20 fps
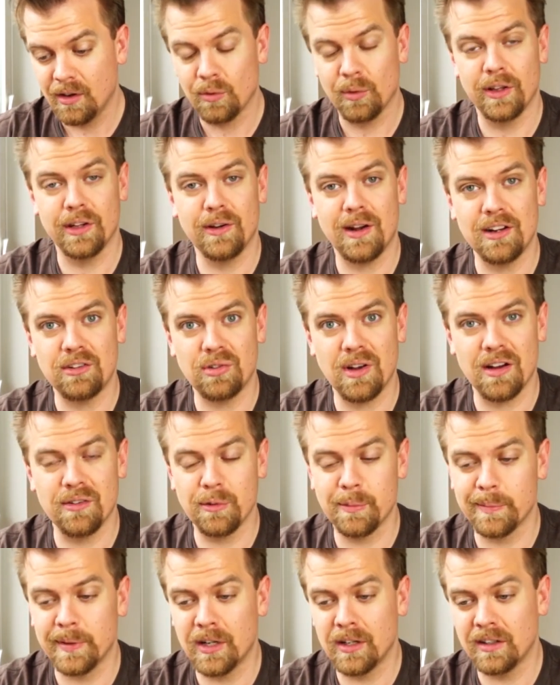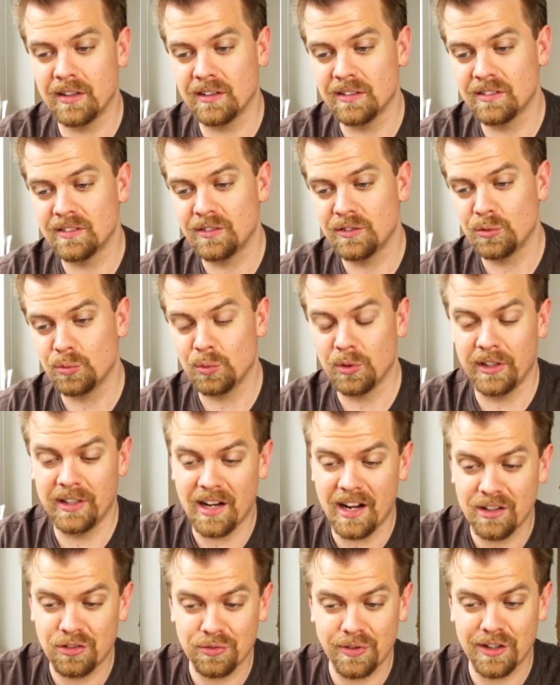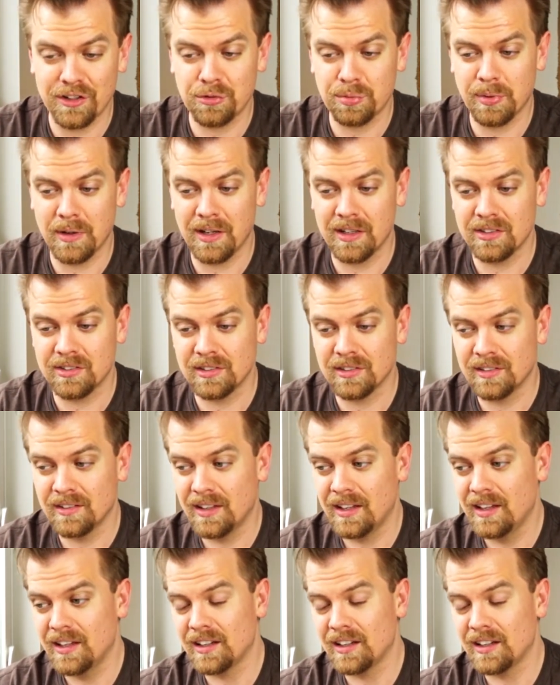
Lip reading: really great travel mug, really nice French press.